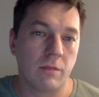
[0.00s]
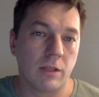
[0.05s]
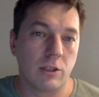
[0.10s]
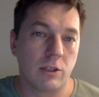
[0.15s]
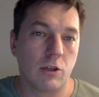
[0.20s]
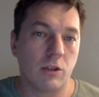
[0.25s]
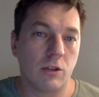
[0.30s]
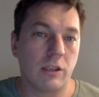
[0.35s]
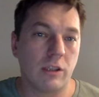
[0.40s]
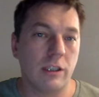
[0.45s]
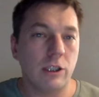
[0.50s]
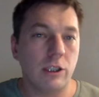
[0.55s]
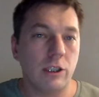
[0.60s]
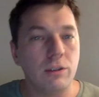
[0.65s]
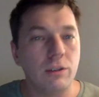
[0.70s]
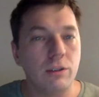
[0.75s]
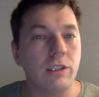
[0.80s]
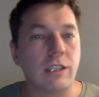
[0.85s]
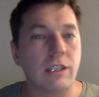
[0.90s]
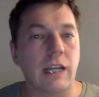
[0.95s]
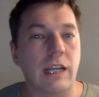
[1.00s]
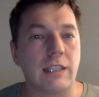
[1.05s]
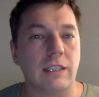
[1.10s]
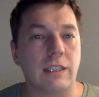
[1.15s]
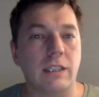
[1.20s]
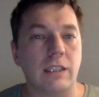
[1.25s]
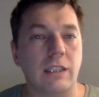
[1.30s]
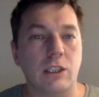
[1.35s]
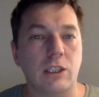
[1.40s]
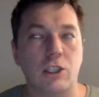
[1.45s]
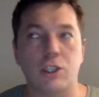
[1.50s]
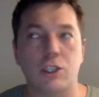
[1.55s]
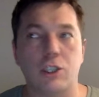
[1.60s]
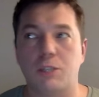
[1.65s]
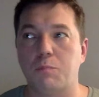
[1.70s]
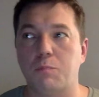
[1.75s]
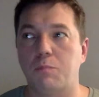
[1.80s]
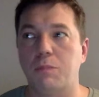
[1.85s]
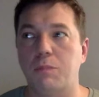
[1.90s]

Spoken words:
So that the unit testing is just